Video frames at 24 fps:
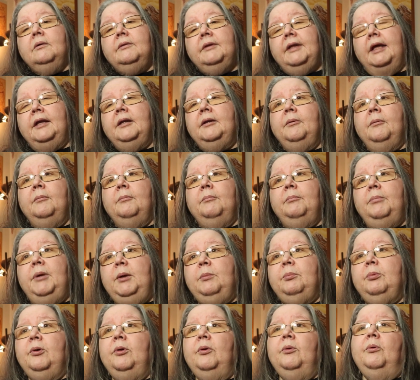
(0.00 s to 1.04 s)
then
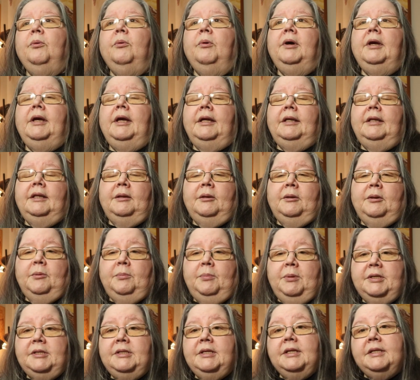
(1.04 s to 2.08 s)
people in the
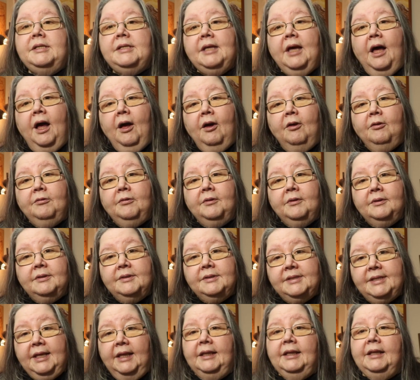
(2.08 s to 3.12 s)
business of
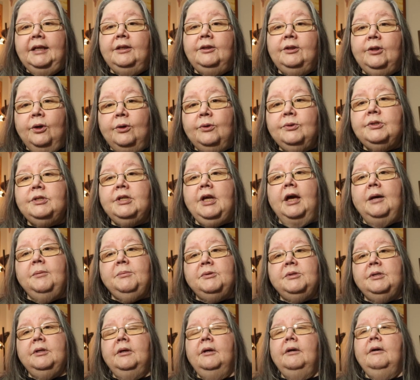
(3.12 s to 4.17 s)
selling those
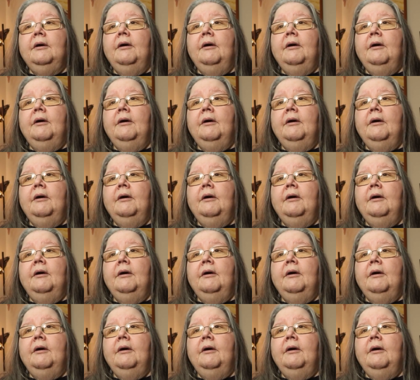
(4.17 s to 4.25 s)
types